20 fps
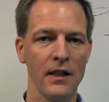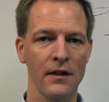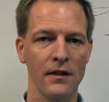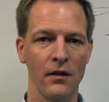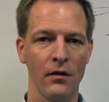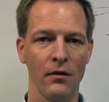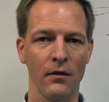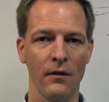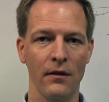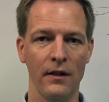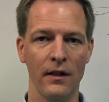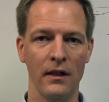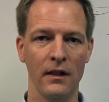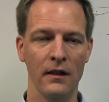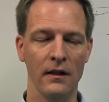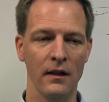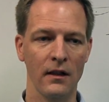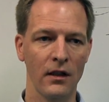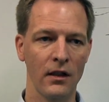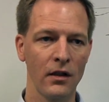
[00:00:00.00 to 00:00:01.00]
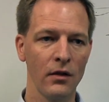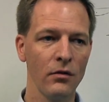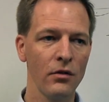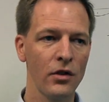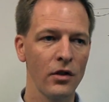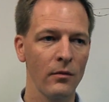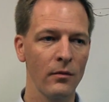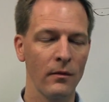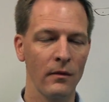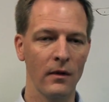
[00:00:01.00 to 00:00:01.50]
So there's a
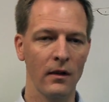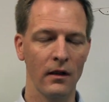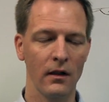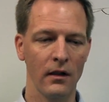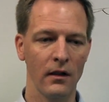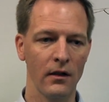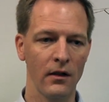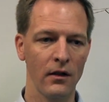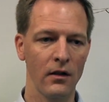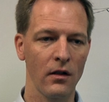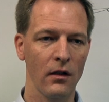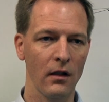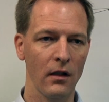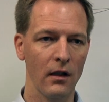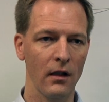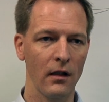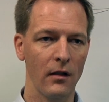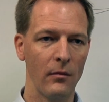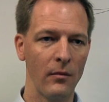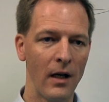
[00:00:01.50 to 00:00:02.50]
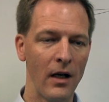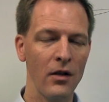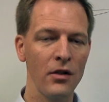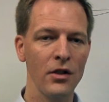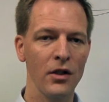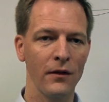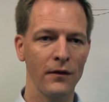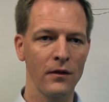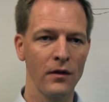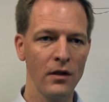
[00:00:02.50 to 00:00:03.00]
huge
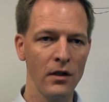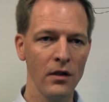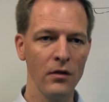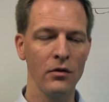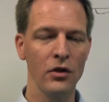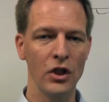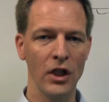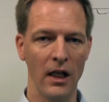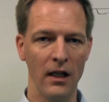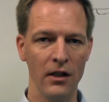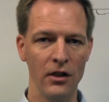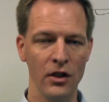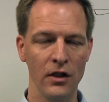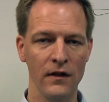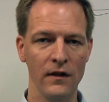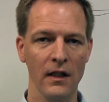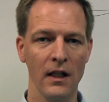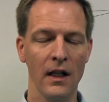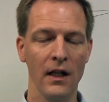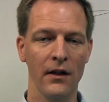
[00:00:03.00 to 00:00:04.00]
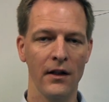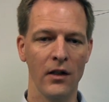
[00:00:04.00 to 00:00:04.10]
amount of new challenges